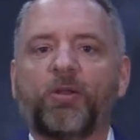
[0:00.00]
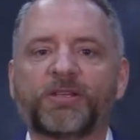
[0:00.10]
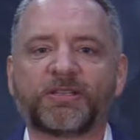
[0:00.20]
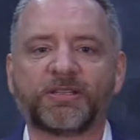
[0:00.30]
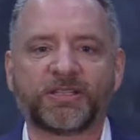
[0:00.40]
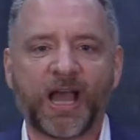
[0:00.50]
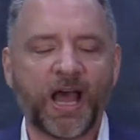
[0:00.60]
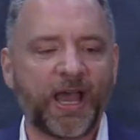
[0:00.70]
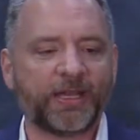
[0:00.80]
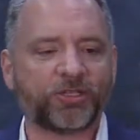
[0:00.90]
It's
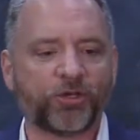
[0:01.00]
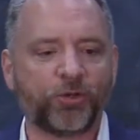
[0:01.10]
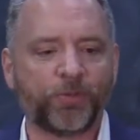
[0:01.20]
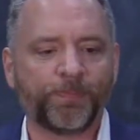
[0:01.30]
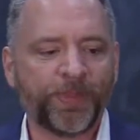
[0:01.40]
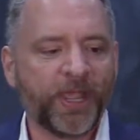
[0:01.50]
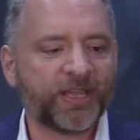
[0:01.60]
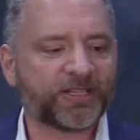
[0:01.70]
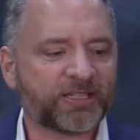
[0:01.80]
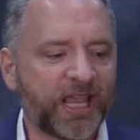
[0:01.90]
designed to
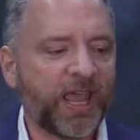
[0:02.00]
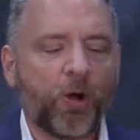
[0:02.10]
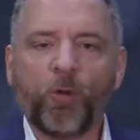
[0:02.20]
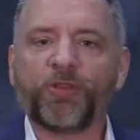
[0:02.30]
sell